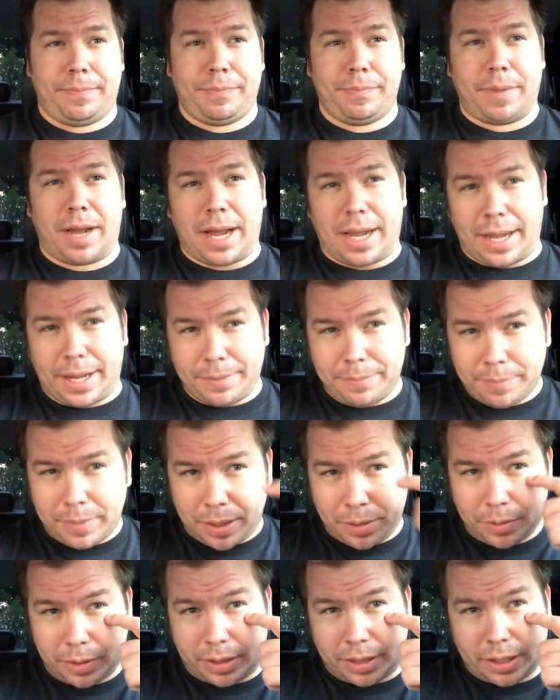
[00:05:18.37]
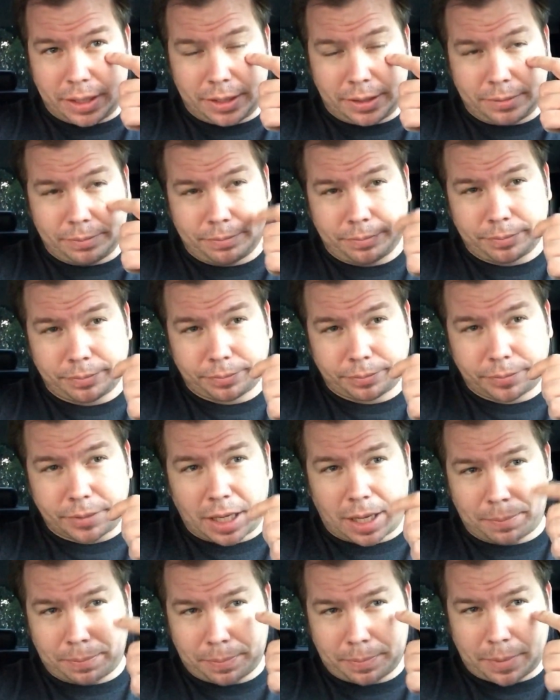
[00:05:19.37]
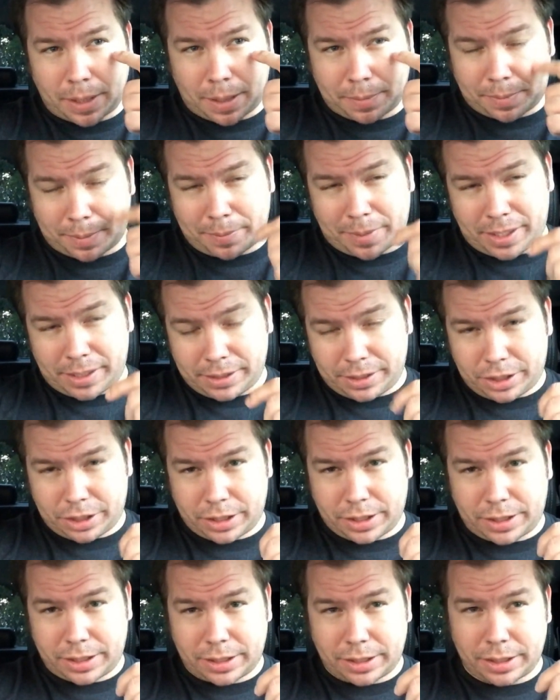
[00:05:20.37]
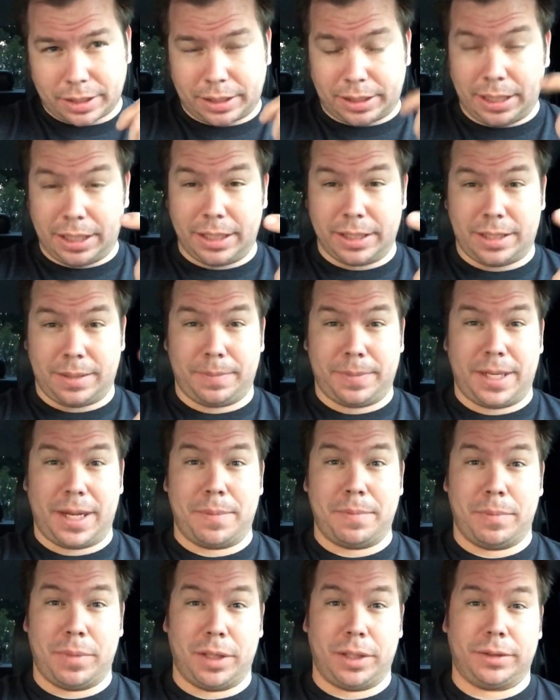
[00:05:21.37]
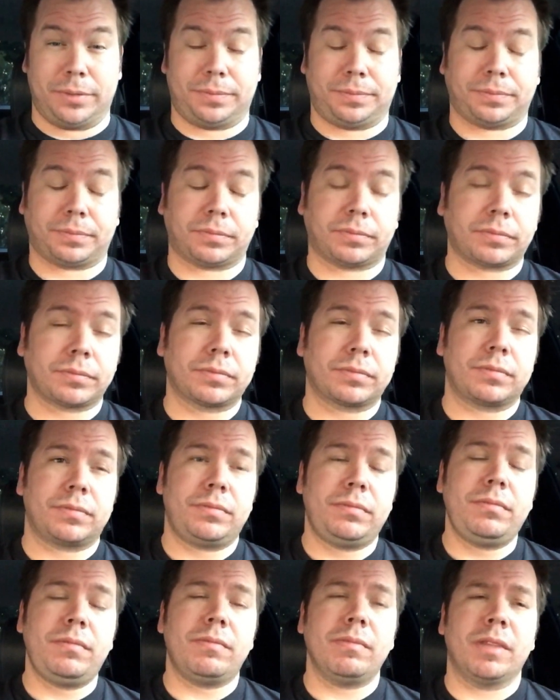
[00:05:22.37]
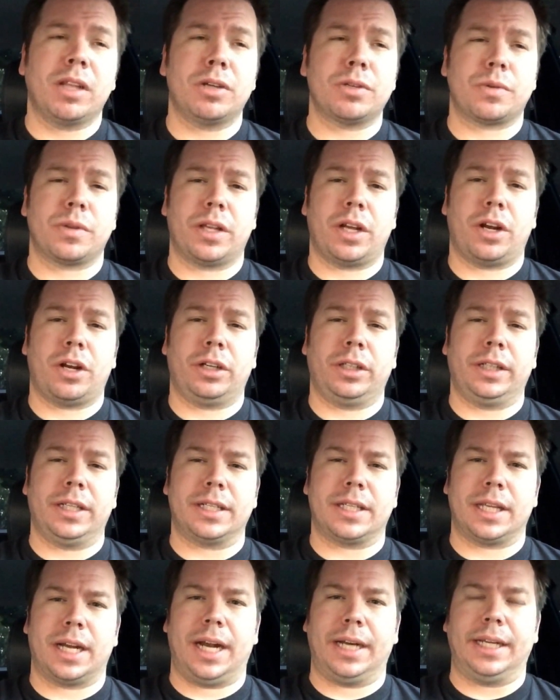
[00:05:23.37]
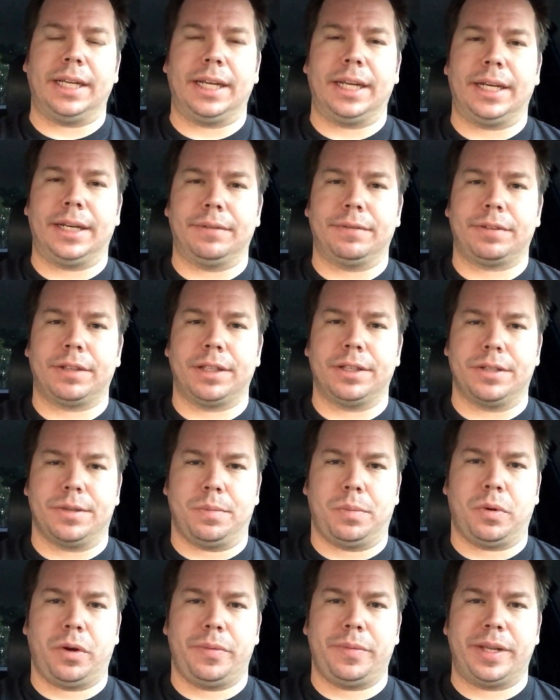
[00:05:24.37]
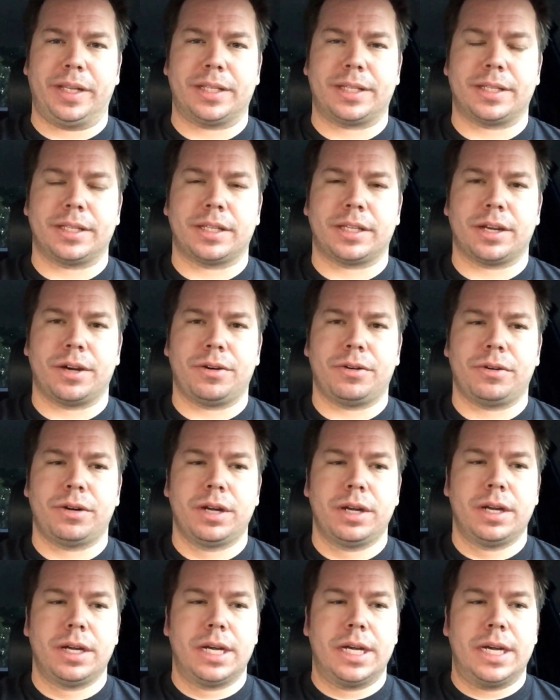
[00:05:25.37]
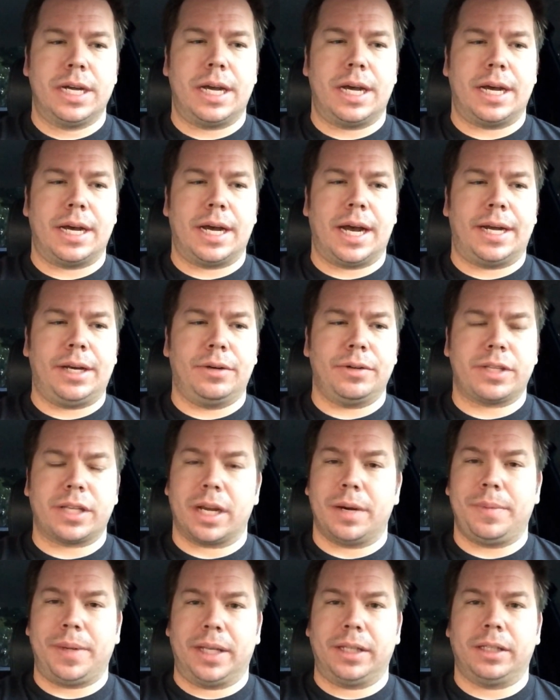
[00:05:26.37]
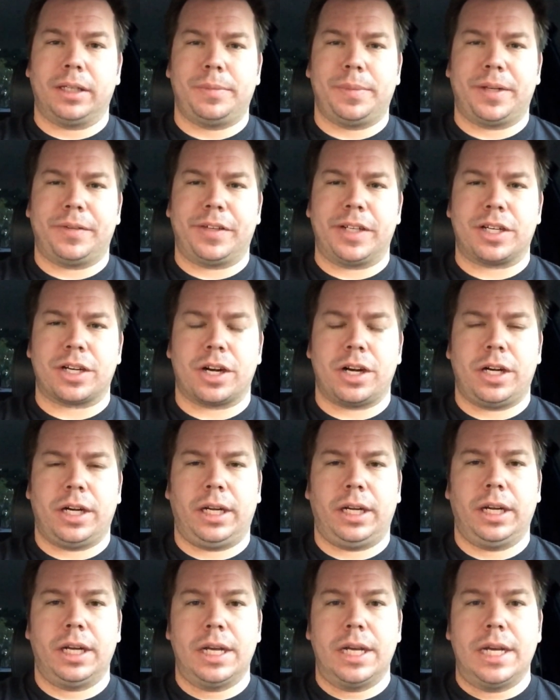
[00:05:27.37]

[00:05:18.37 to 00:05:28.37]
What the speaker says: I meet with the ophthalmologist at the end of September. Those were the earliest that I could get in for those appointments, and so I know it's going to be a little bit of a journey.